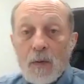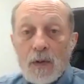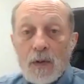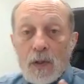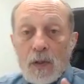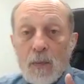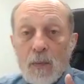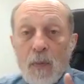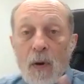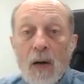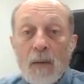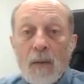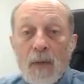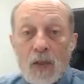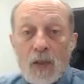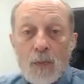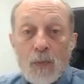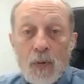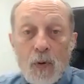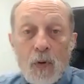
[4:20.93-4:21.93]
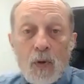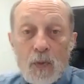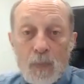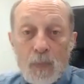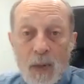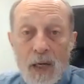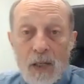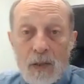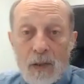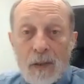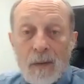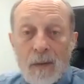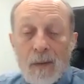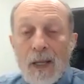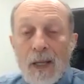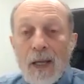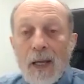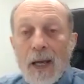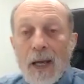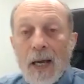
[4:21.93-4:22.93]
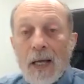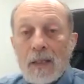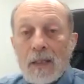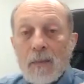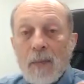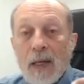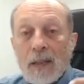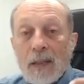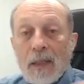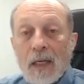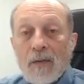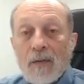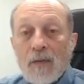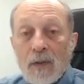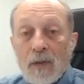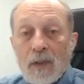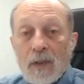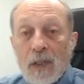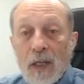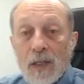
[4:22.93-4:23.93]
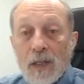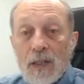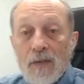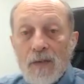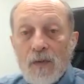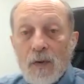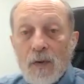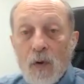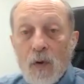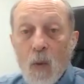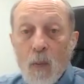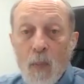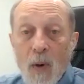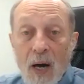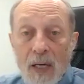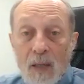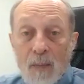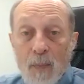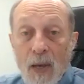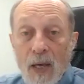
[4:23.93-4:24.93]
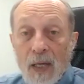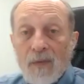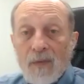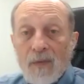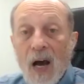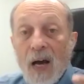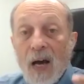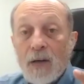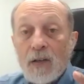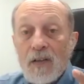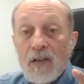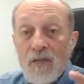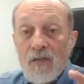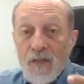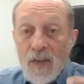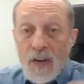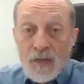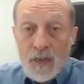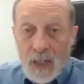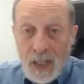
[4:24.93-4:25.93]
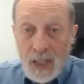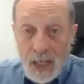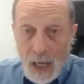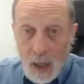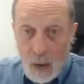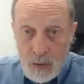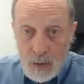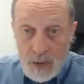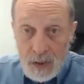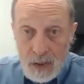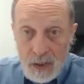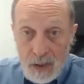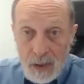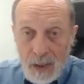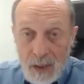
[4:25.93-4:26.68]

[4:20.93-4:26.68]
So the PARMEDS Pro Special has a magnetic field intensity for the whole body pad of 150 Gauss,